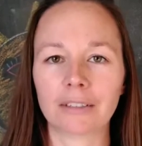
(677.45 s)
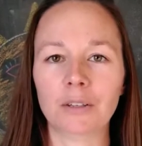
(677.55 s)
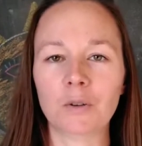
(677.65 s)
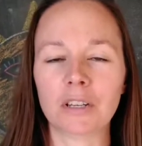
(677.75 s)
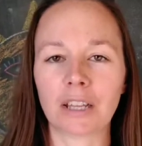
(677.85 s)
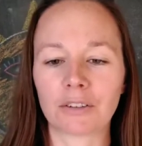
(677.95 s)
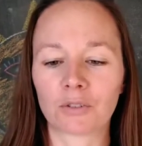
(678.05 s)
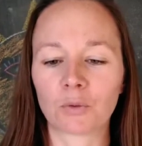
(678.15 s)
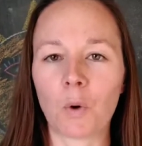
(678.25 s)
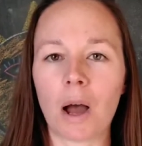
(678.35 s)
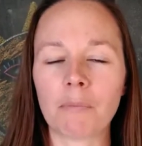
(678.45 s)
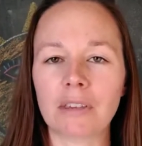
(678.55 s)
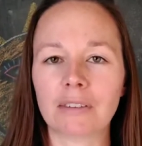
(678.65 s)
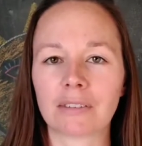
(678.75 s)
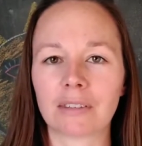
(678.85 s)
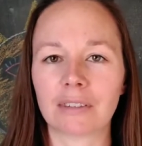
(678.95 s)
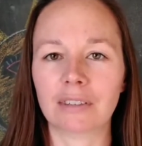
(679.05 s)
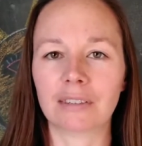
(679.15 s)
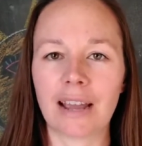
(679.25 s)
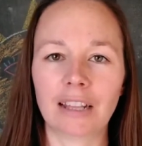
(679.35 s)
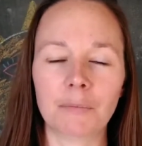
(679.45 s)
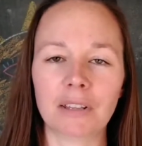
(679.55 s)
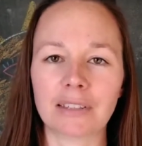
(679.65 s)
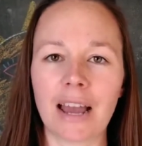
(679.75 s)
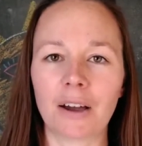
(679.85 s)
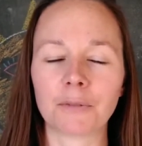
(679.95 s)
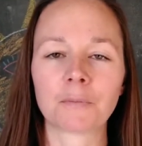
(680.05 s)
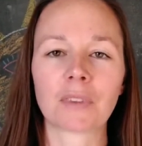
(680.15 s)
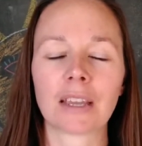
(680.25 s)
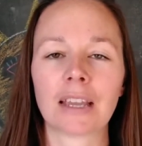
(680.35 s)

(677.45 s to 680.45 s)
So you can like swap these elements out